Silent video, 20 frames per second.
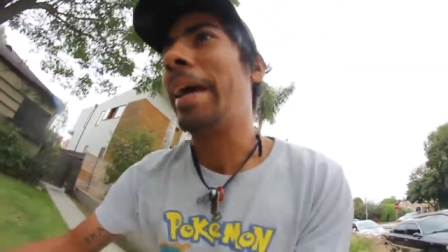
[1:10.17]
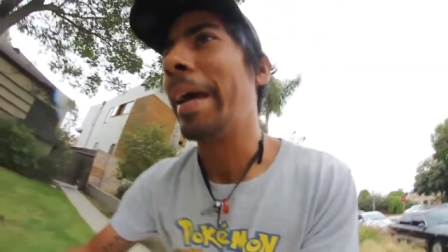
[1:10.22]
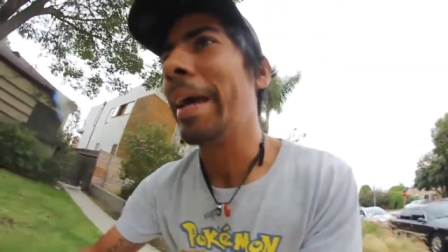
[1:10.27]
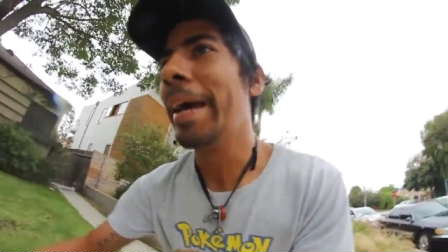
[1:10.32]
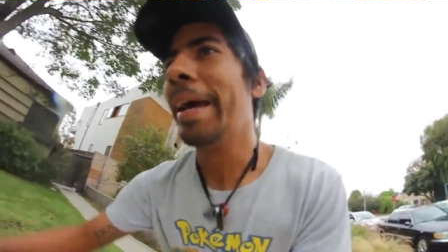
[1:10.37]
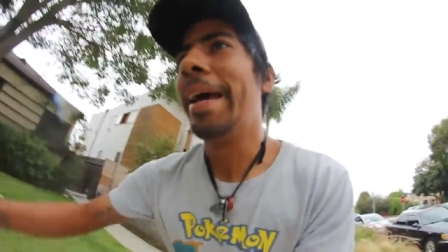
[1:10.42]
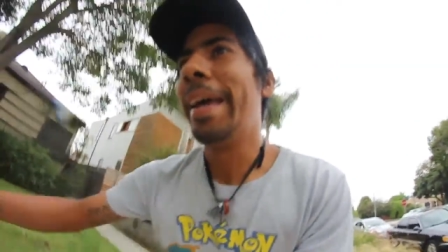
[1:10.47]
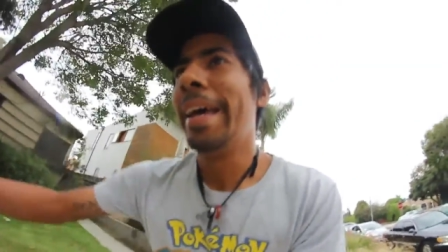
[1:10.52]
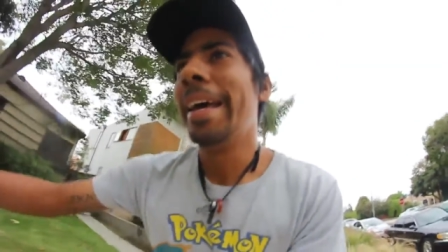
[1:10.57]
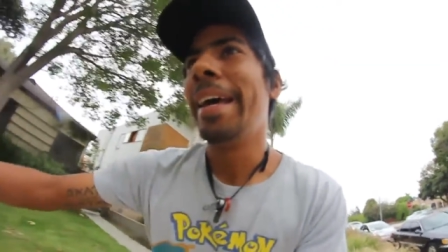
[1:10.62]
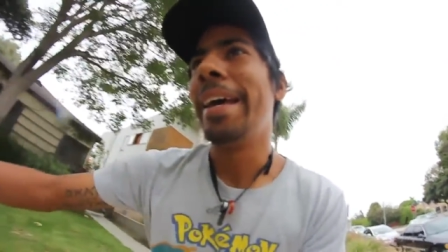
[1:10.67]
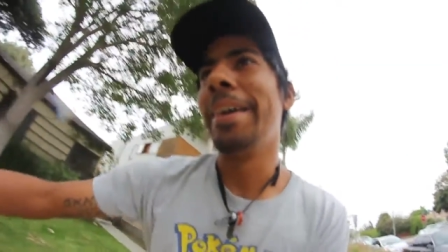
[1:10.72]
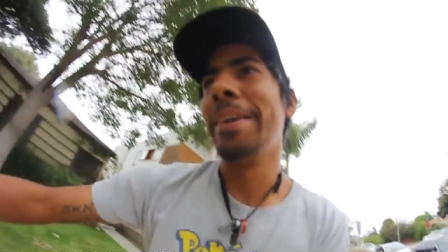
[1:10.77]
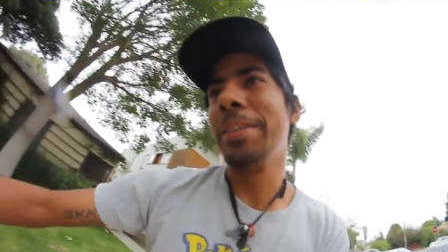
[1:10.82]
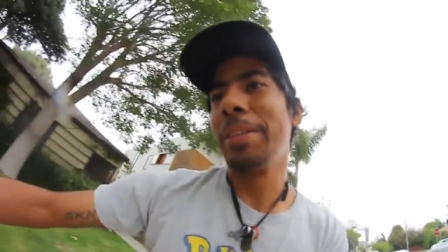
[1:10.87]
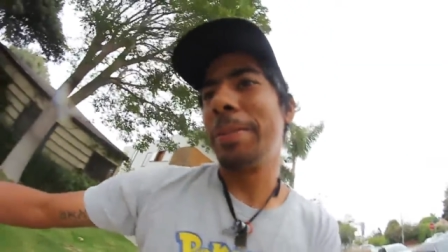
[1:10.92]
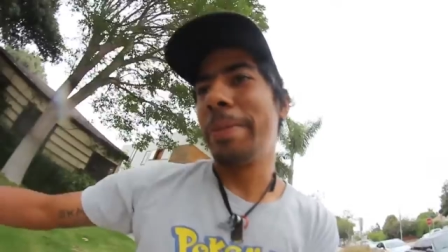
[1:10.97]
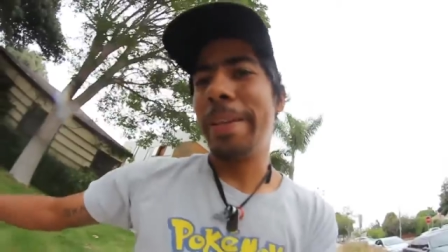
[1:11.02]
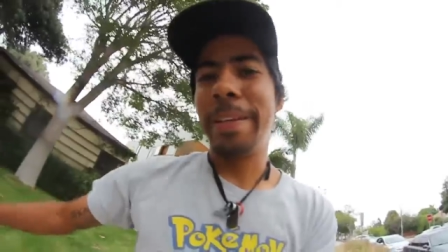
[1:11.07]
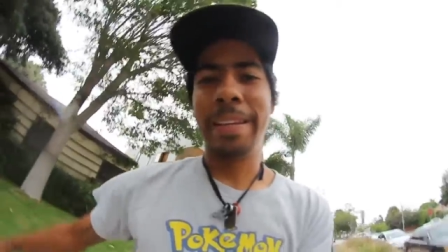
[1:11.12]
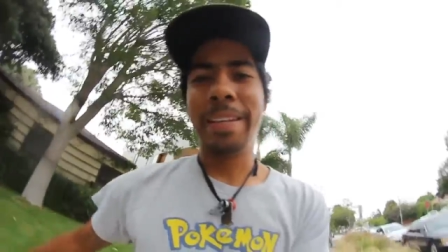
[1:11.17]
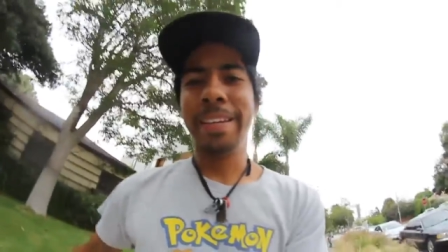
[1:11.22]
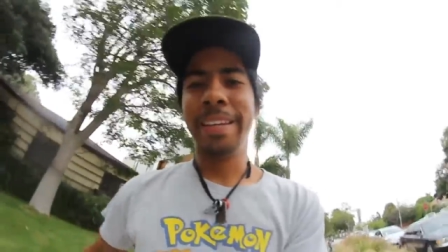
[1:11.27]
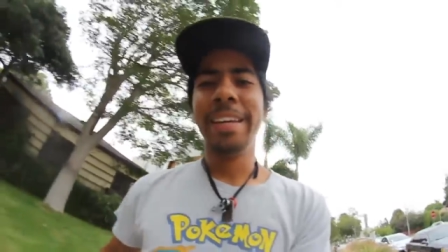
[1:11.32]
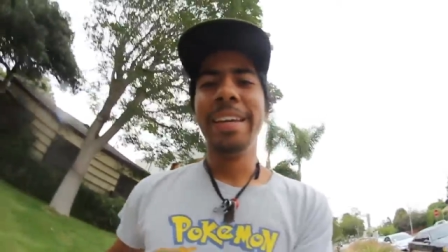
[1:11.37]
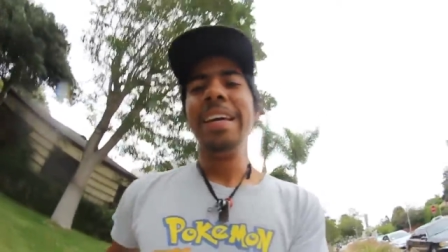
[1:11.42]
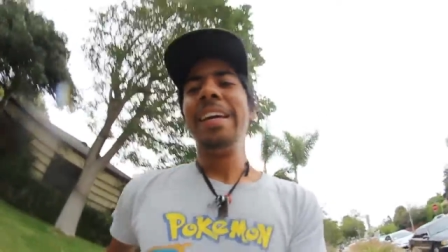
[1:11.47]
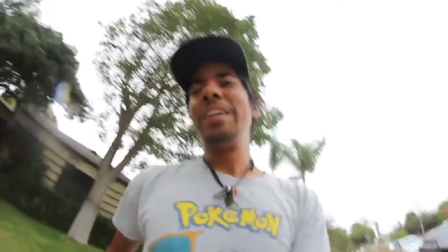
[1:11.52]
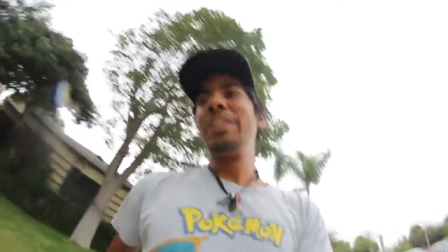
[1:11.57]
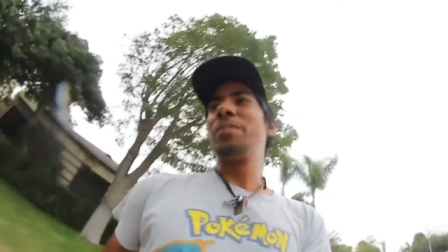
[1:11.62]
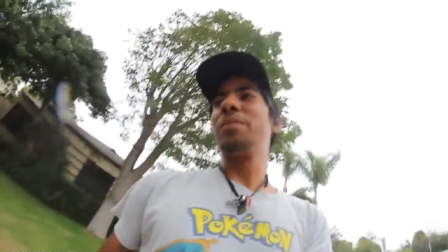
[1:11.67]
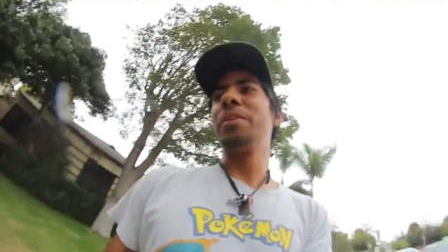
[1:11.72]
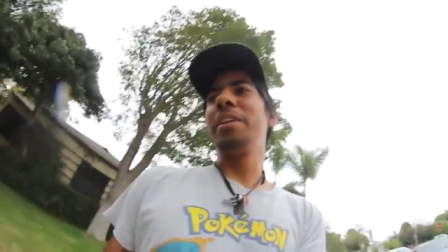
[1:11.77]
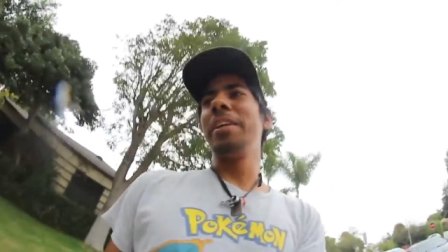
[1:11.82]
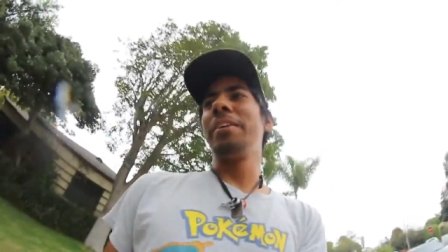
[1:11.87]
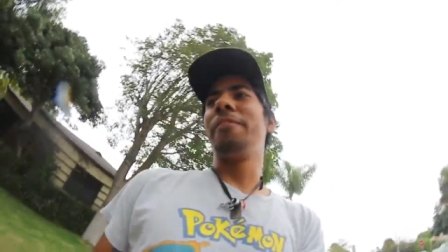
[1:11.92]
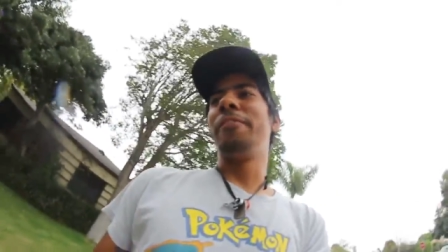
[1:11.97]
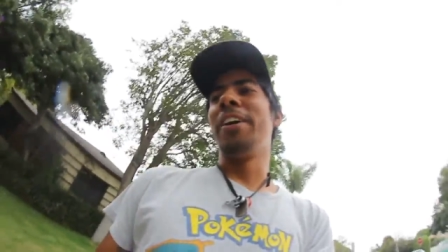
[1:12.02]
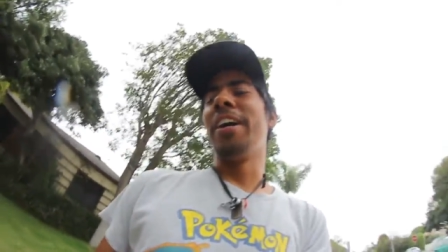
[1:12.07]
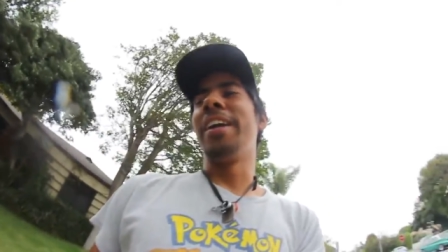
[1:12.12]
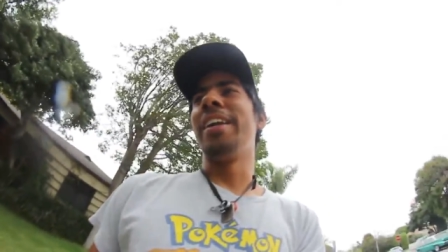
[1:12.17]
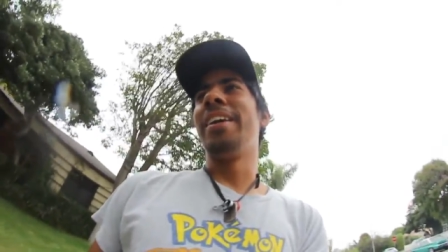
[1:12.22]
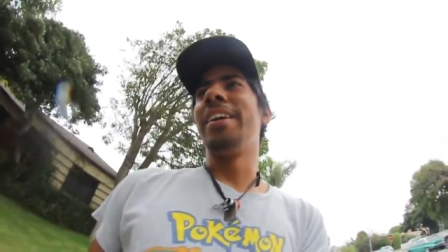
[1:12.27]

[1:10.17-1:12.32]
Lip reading: It was really fun.